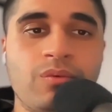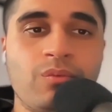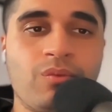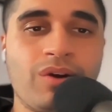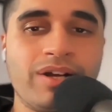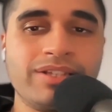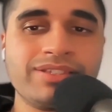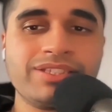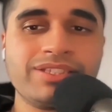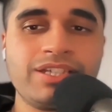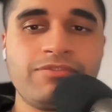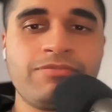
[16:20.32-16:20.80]

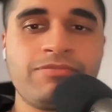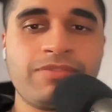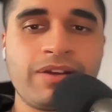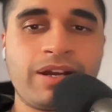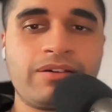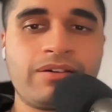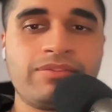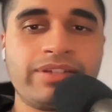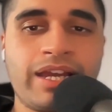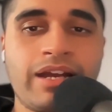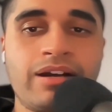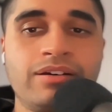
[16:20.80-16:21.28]
once he
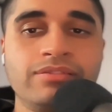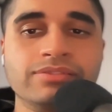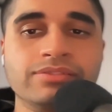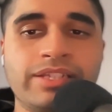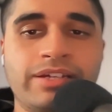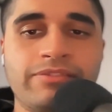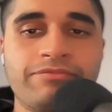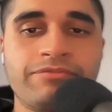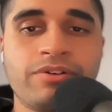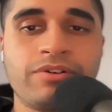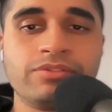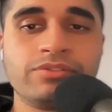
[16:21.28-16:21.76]
found out
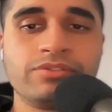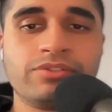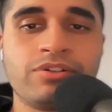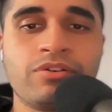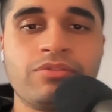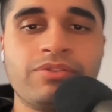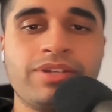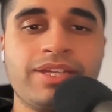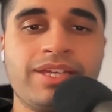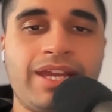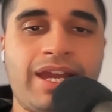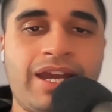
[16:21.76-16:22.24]
that
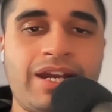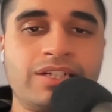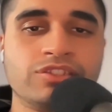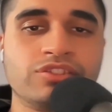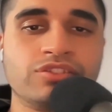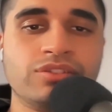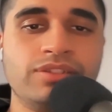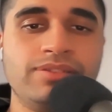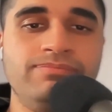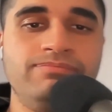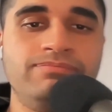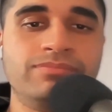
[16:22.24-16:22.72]
Falcone
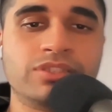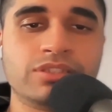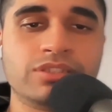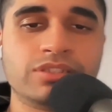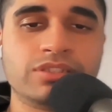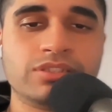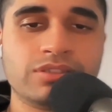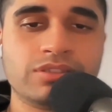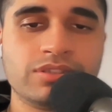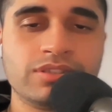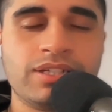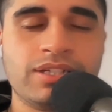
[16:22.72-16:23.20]
actually
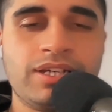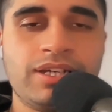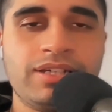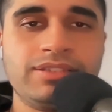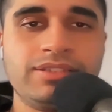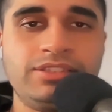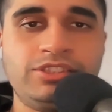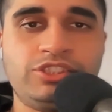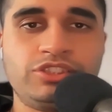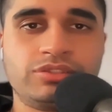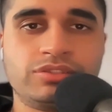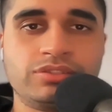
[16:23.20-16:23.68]
murdered
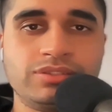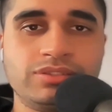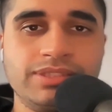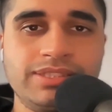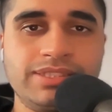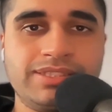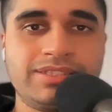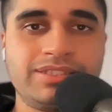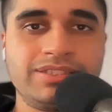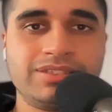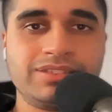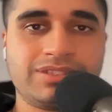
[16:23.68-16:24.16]
the
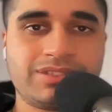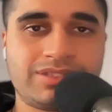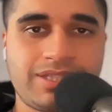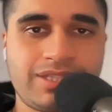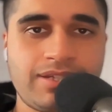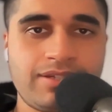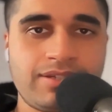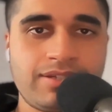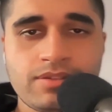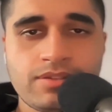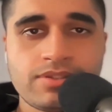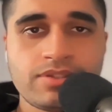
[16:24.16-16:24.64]
journalist
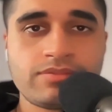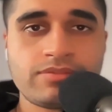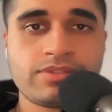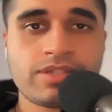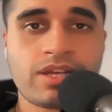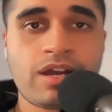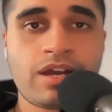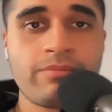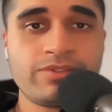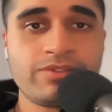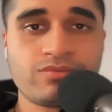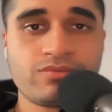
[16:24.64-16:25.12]
instead. So
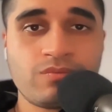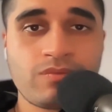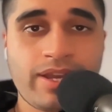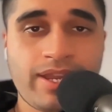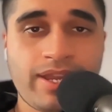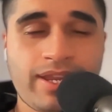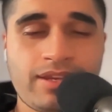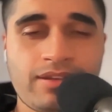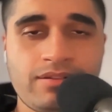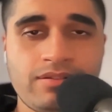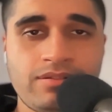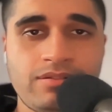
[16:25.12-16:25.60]
Thomas
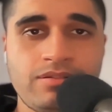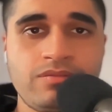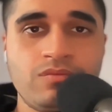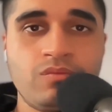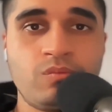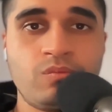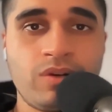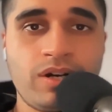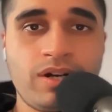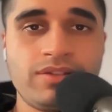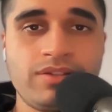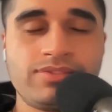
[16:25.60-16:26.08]
Wayne
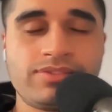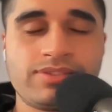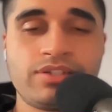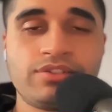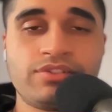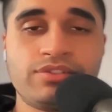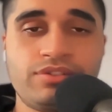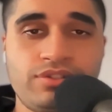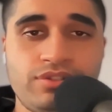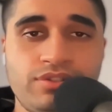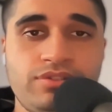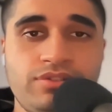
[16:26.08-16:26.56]
was a
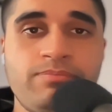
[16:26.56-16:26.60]
good